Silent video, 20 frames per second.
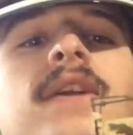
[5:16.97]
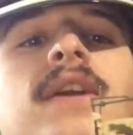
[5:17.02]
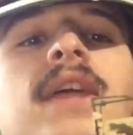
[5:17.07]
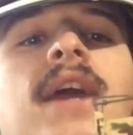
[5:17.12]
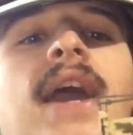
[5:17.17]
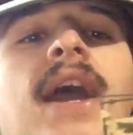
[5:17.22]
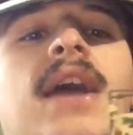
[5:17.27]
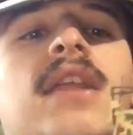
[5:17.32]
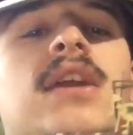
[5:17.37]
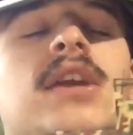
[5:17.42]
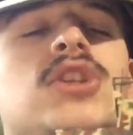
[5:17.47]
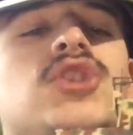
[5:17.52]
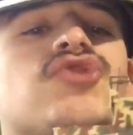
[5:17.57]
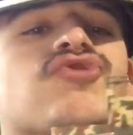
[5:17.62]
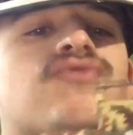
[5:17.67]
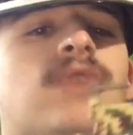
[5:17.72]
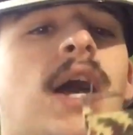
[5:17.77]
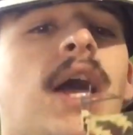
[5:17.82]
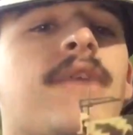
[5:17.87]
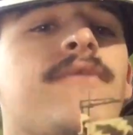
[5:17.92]
It had a
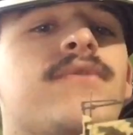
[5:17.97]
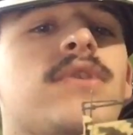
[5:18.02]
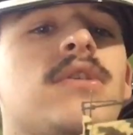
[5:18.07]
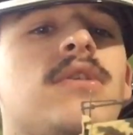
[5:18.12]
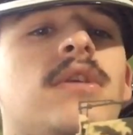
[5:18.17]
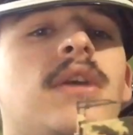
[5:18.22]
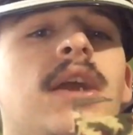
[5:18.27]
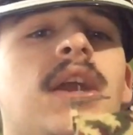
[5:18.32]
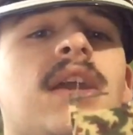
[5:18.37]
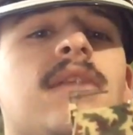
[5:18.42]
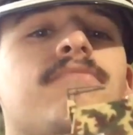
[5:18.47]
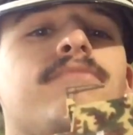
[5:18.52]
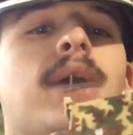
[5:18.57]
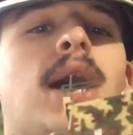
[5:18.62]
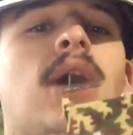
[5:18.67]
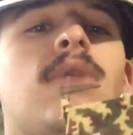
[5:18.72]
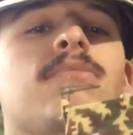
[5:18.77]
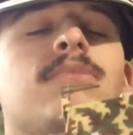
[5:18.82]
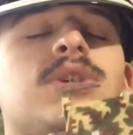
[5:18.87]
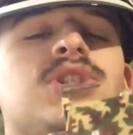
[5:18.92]
driver, a
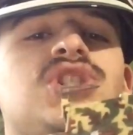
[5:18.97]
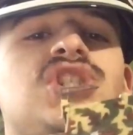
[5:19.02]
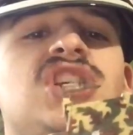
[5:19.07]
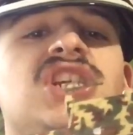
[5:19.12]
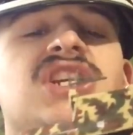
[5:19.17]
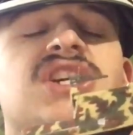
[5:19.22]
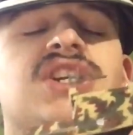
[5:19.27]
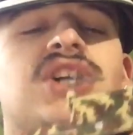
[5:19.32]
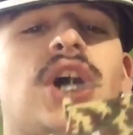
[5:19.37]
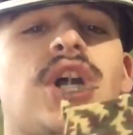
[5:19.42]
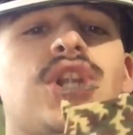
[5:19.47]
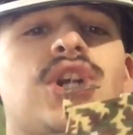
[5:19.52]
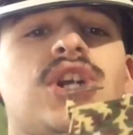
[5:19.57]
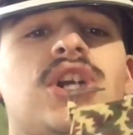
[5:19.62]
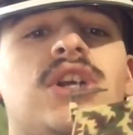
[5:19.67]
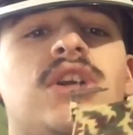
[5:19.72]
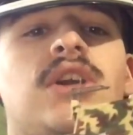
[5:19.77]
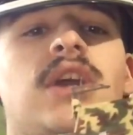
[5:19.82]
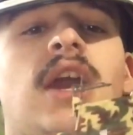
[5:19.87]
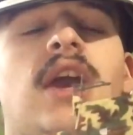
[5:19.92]
bound machine
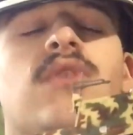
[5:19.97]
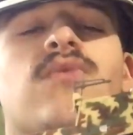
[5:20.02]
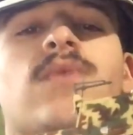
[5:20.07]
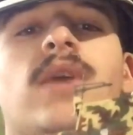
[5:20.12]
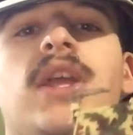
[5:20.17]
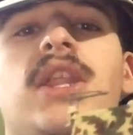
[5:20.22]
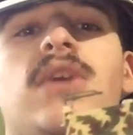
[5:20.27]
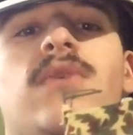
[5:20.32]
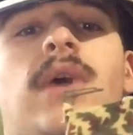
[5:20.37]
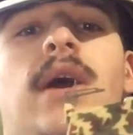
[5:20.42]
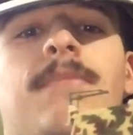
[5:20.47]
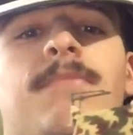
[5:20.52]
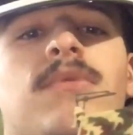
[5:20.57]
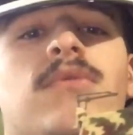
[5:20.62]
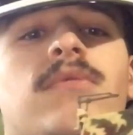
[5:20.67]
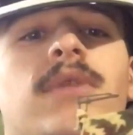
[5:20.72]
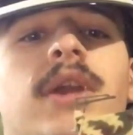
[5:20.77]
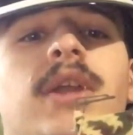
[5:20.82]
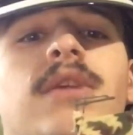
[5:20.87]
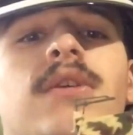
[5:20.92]
gunner, and radio
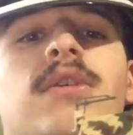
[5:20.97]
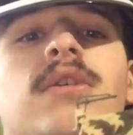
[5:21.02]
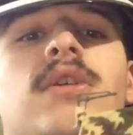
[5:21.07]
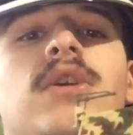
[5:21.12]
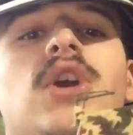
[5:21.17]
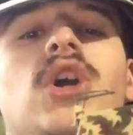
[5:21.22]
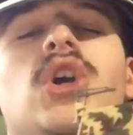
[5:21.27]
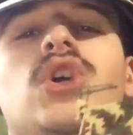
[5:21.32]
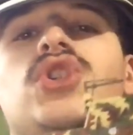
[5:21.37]
operator,